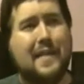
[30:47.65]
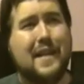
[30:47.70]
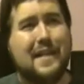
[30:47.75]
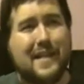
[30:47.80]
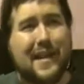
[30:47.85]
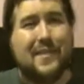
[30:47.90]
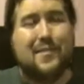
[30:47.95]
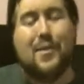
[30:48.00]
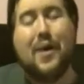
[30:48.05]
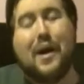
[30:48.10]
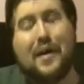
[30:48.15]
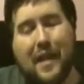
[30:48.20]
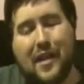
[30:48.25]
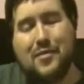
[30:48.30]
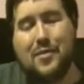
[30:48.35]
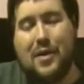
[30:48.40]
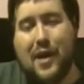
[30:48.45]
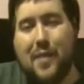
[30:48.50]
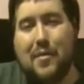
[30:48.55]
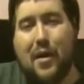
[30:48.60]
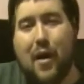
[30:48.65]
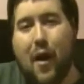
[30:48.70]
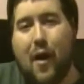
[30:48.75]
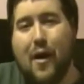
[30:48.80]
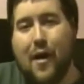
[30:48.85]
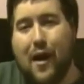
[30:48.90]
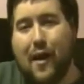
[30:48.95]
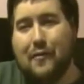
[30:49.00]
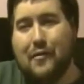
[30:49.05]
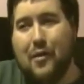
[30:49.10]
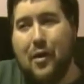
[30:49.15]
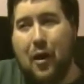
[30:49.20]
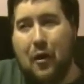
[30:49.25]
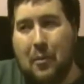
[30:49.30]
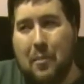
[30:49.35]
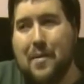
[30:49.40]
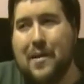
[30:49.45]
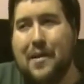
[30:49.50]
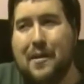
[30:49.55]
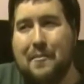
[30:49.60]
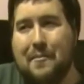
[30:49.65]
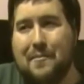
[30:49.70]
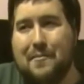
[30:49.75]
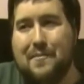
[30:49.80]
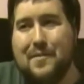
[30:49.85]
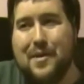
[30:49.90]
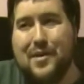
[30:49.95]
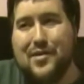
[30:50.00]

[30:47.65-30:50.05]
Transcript: I think that's what caught me off guard a bit.